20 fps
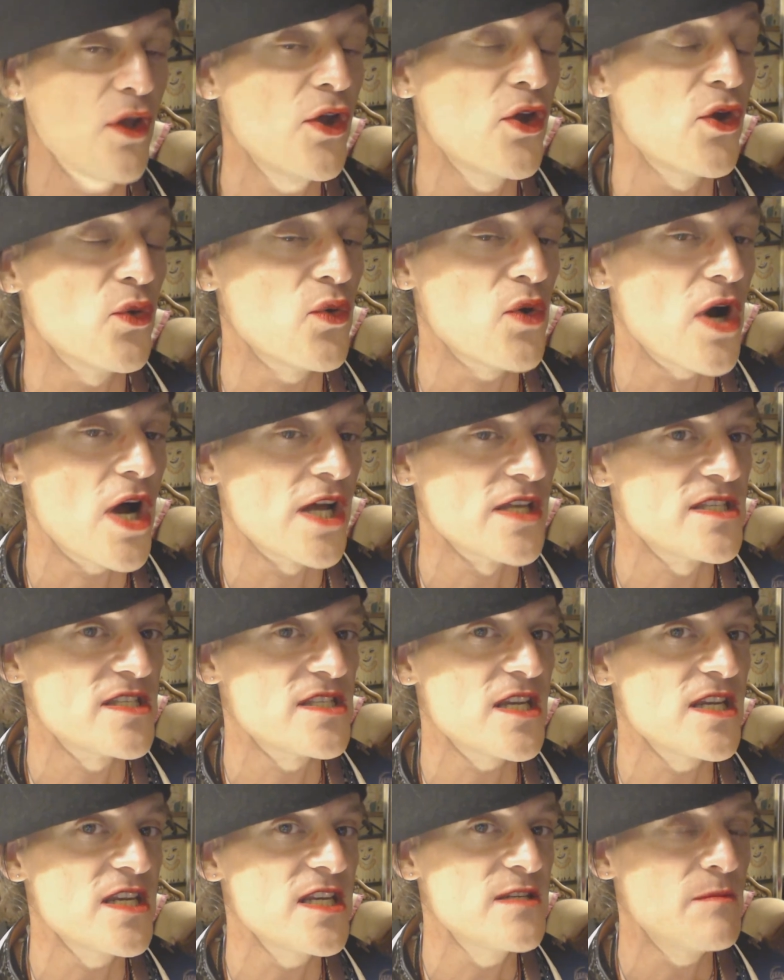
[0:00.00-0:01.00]
Oh, I
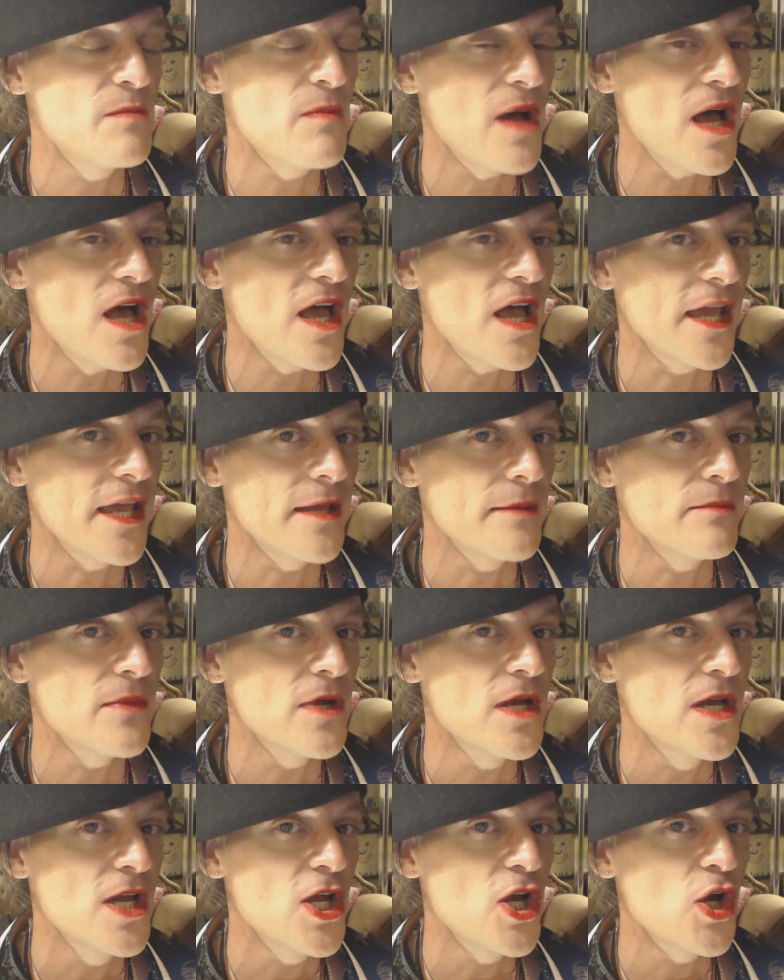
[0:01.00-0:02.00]
studied
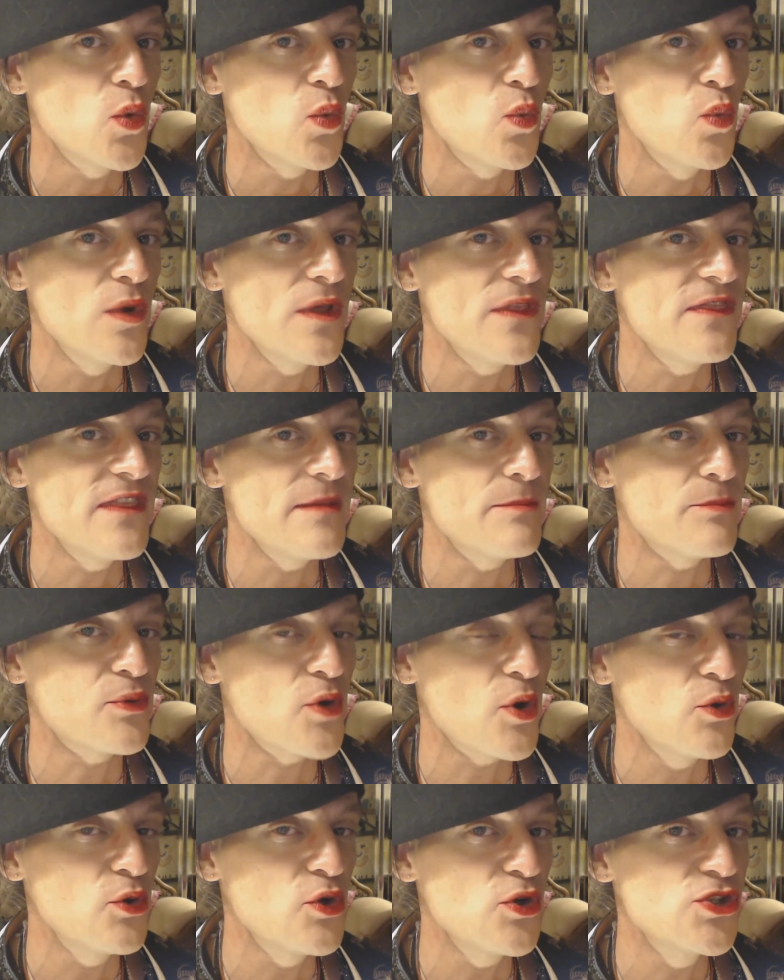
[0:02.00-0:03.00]
mime with the
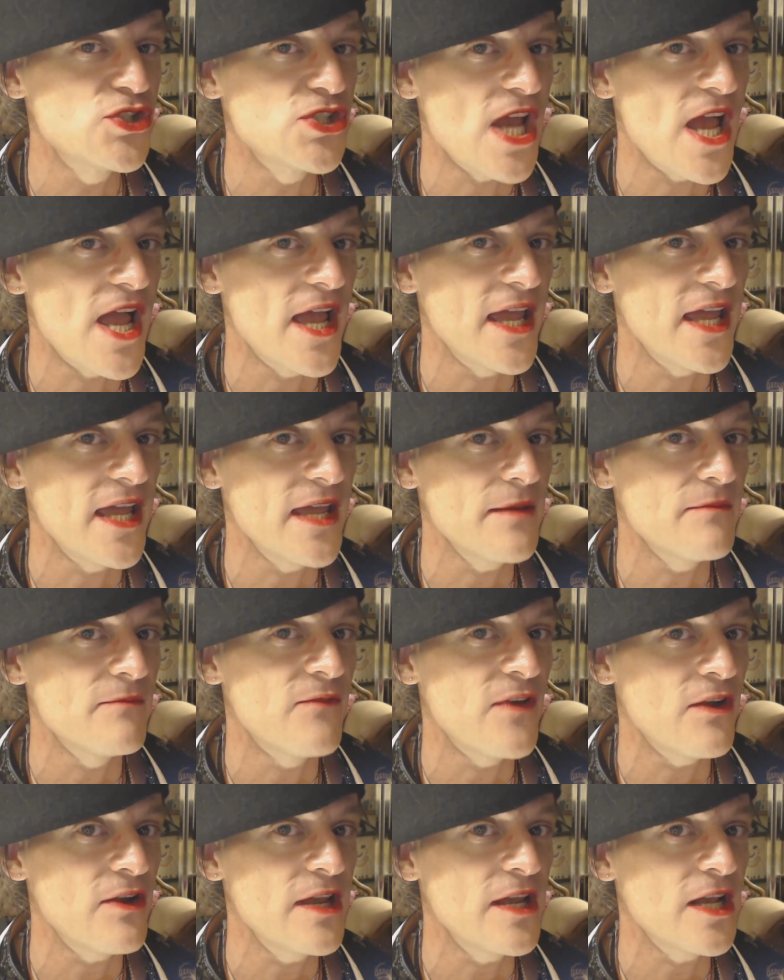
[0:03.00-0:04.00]
protege,
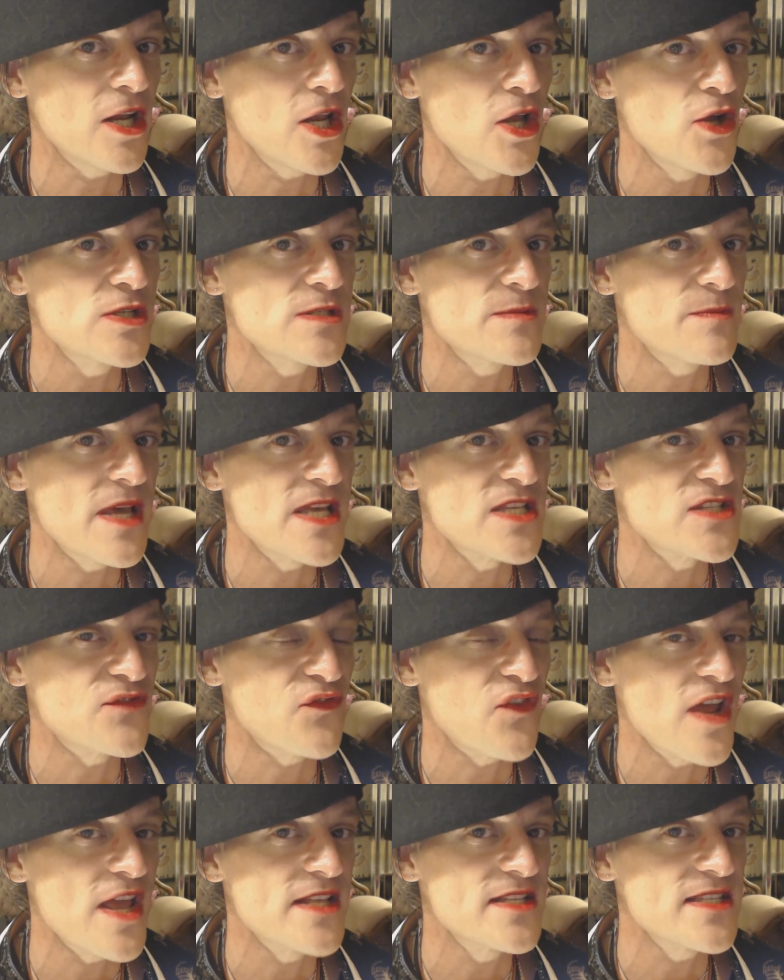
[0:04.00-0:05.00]
very close
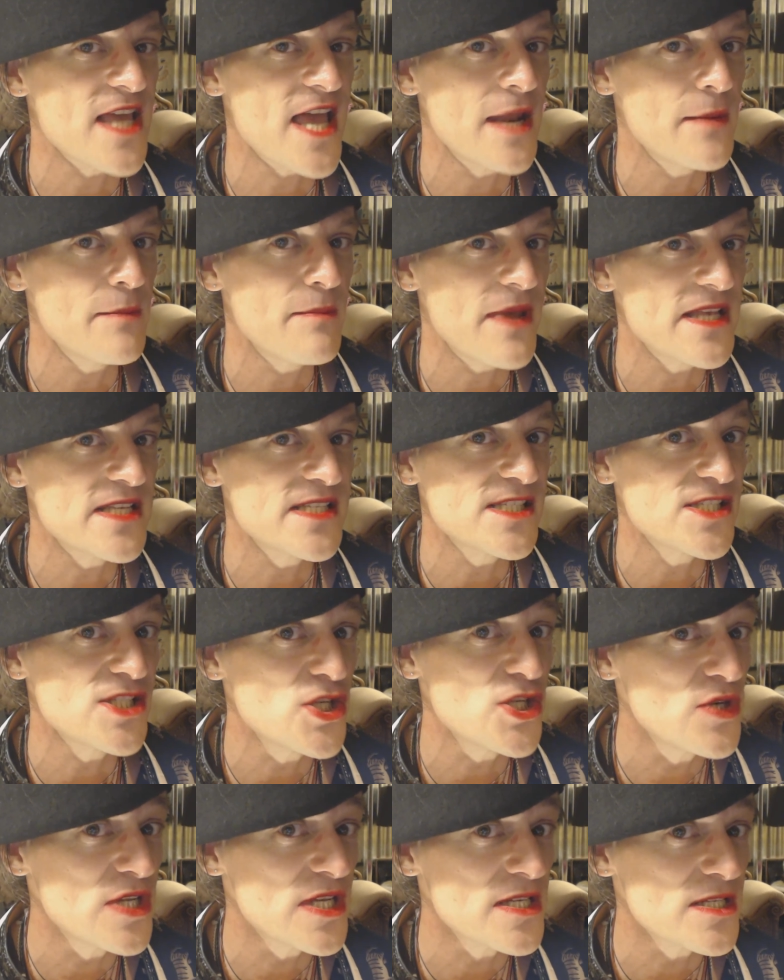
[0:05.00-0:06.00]
best friends and best
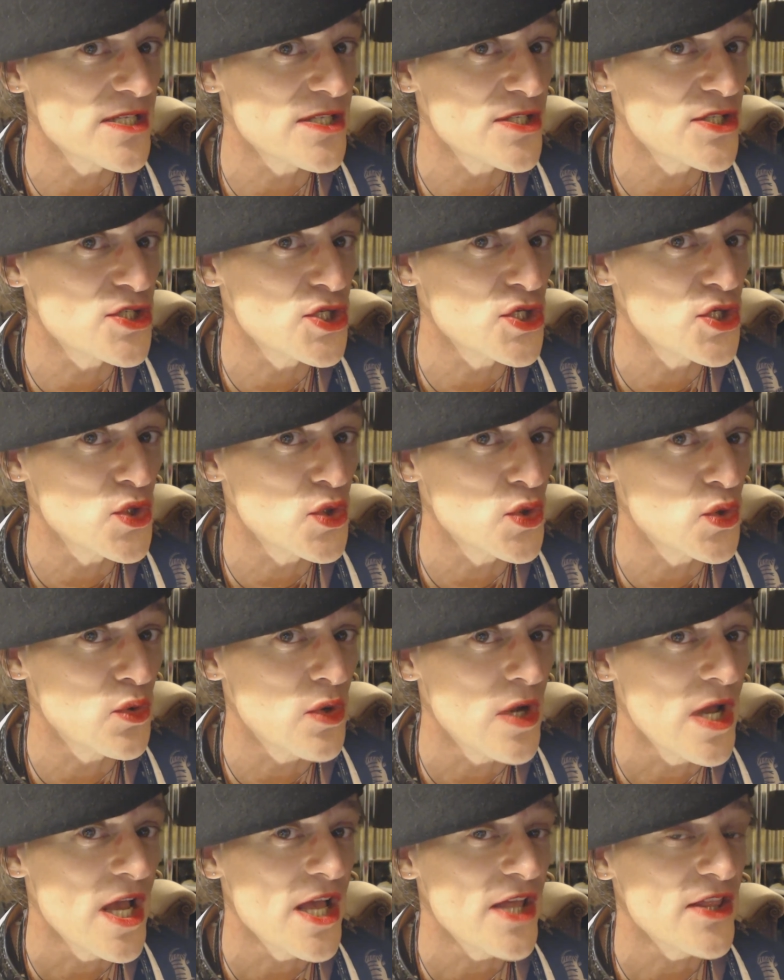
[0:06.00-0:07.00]
students
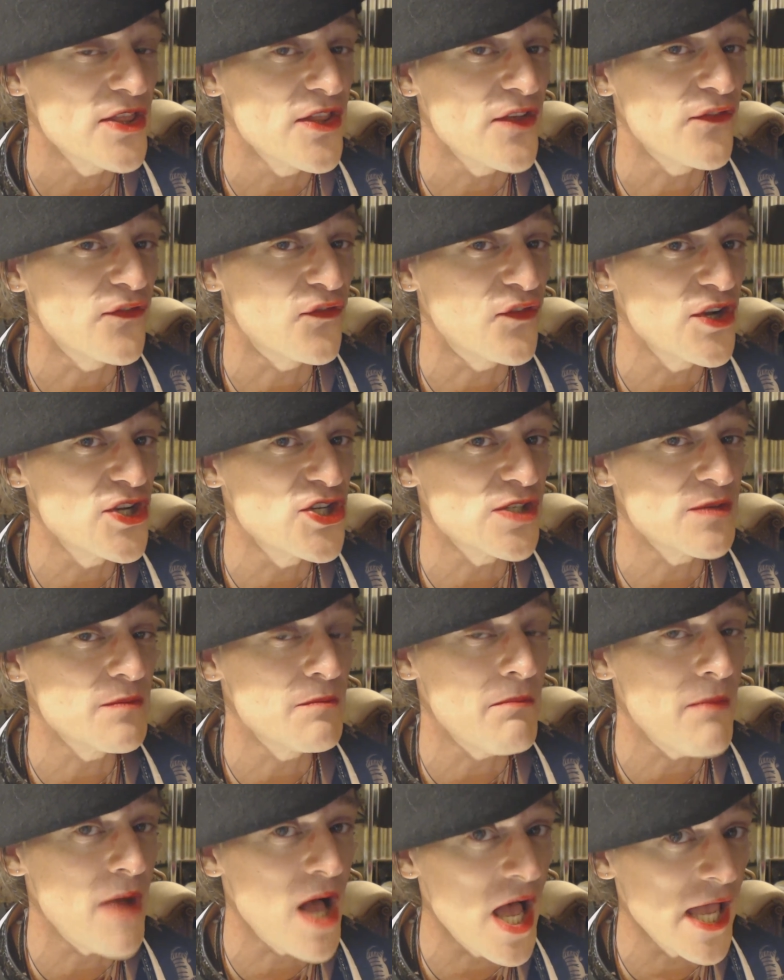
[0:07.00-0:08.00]
to the
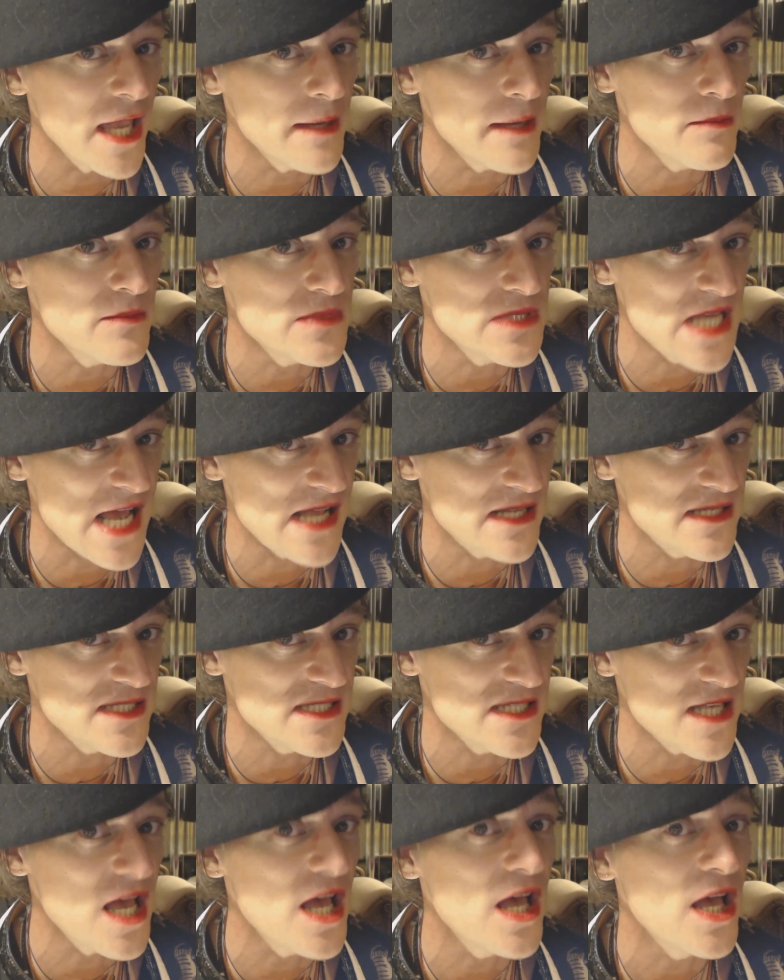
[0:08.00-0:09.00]
French mime
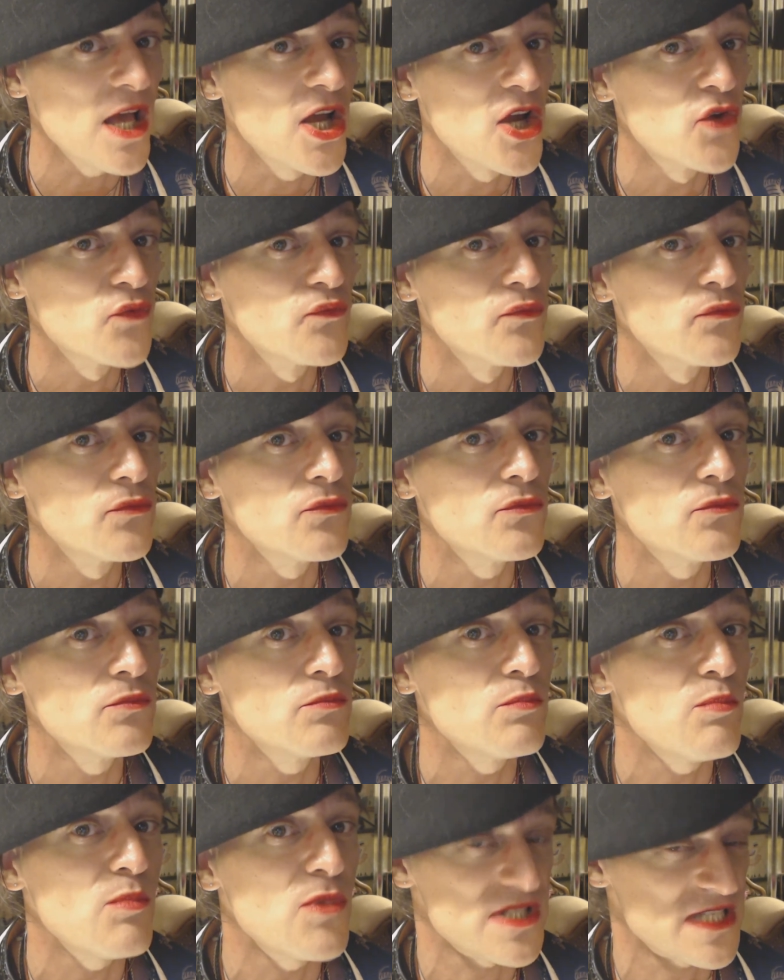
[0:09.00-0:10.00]
dancer,
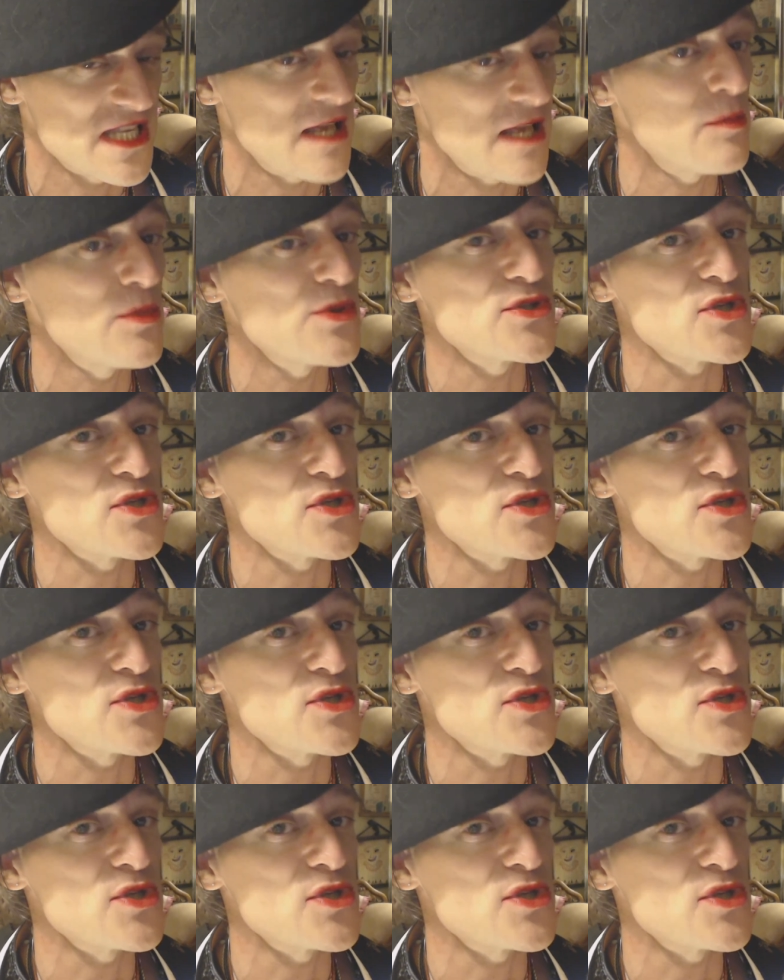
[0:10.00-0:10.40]
Marcel